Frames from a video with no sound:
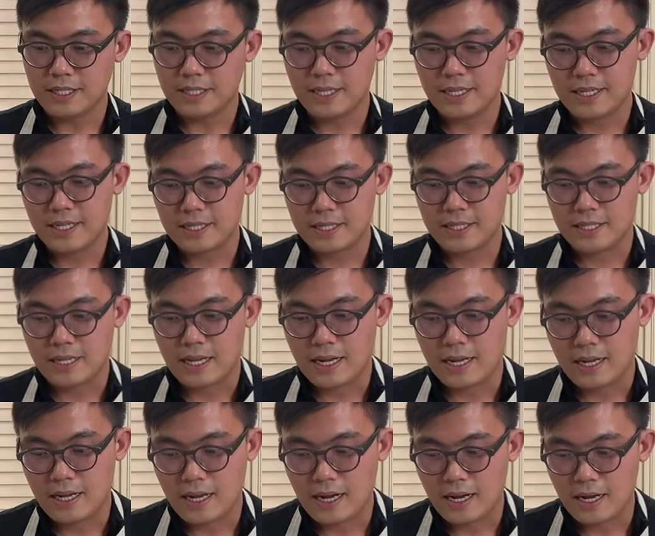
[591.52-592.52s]
is
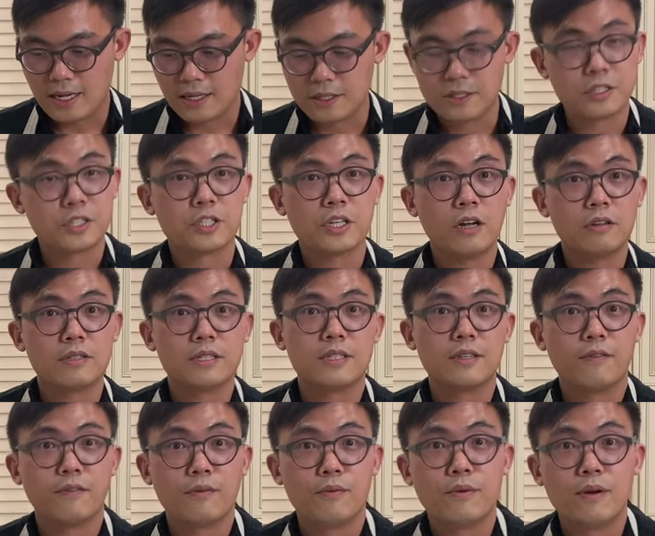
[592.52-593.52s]
Uh, the
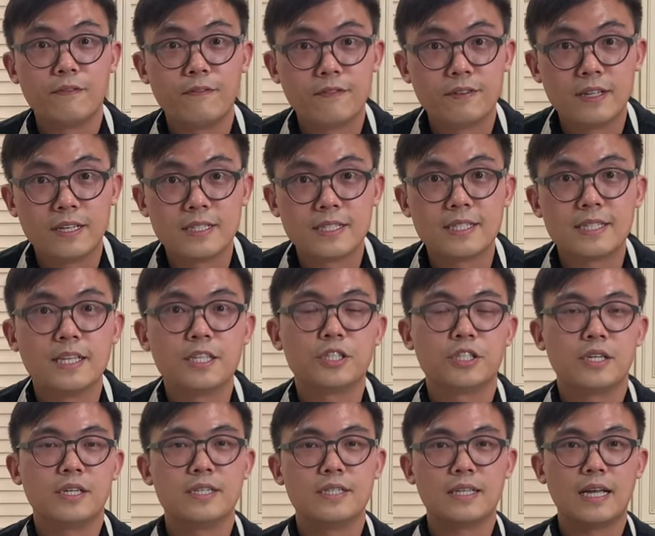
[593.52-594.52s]
sauce with this dish
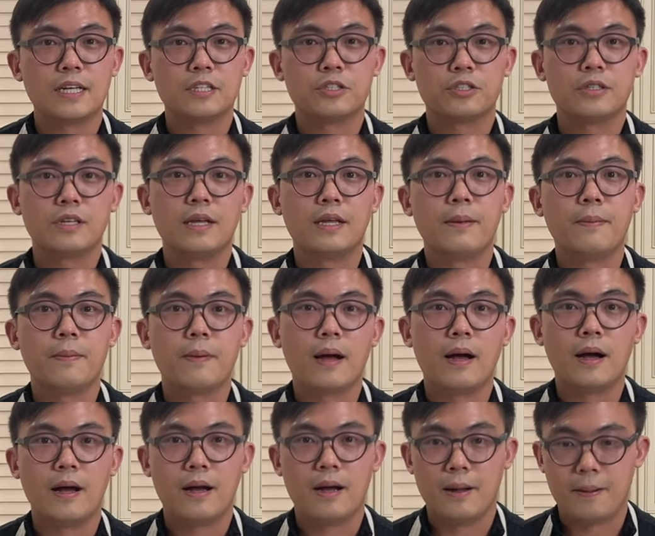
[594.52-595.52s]
is actually
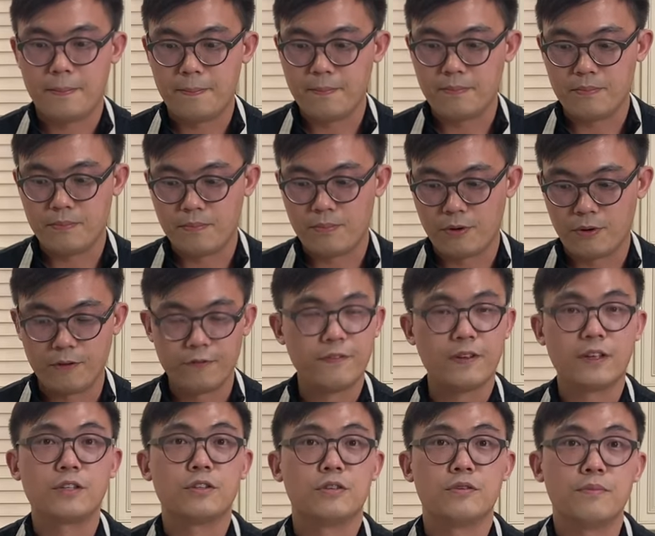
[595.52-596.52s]
um,
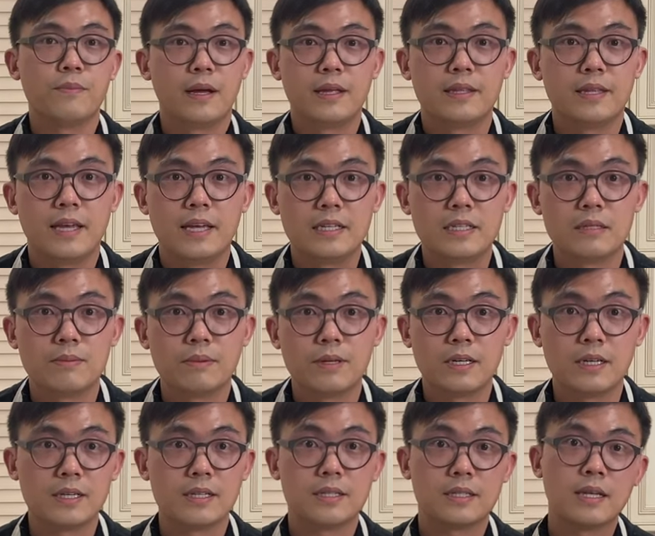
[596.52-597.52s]
perfect to my taste,
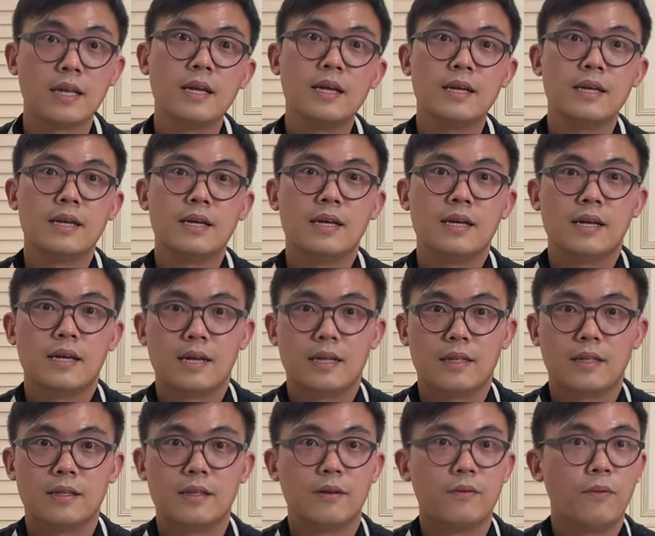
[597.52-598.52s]
because
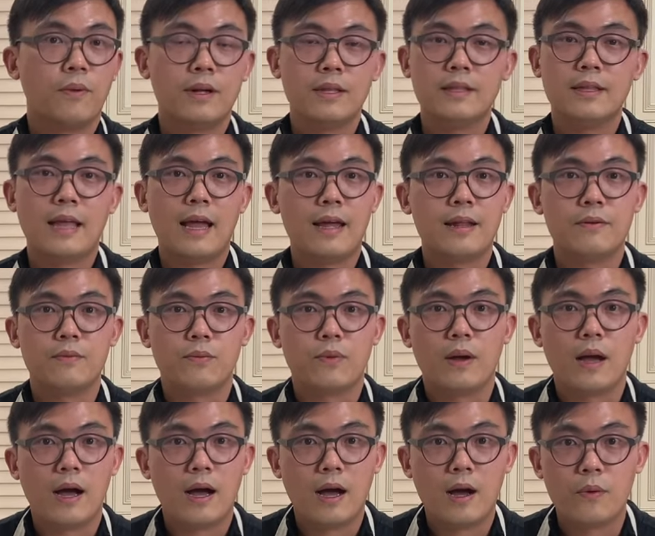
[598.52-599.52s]
the one that
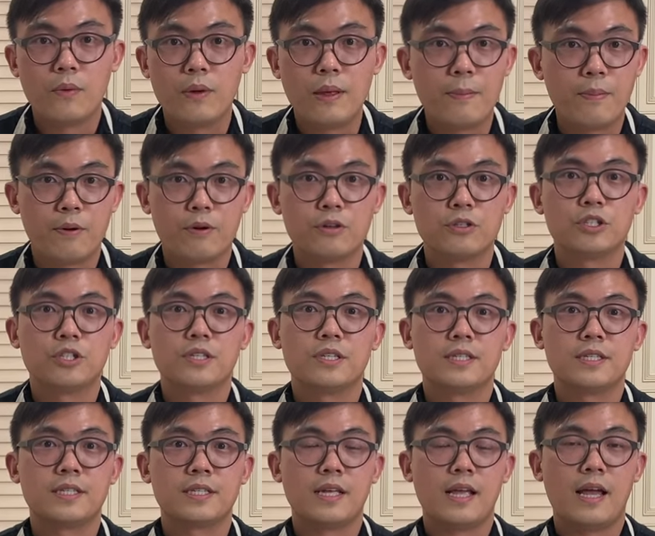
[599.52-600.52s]
uh, we
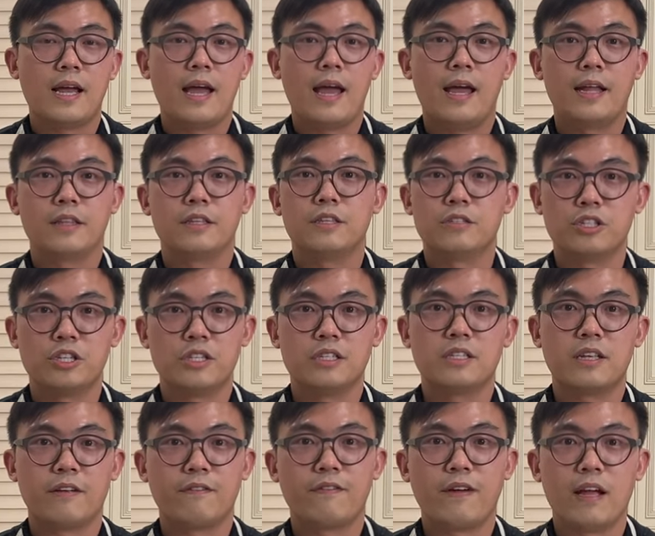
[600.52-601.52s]
purchased at the
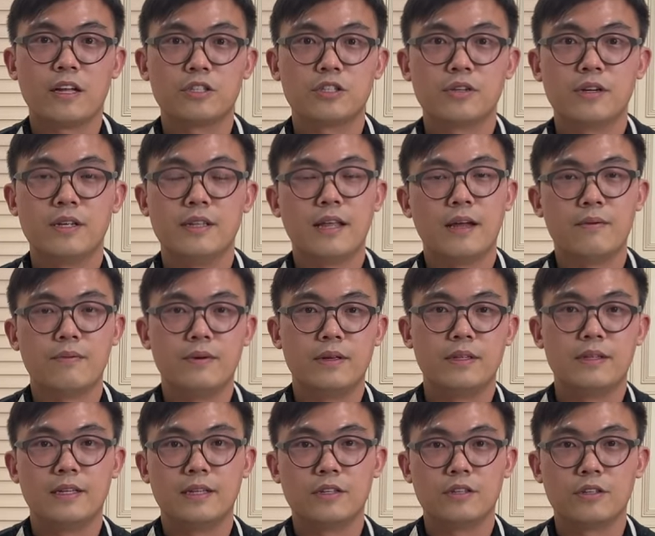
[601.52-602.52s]
Cheesecake Factory that we
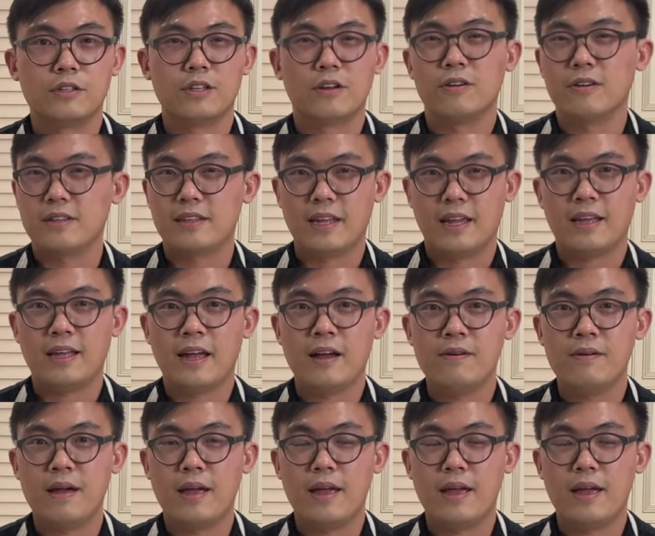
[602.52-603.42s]
did the takeout,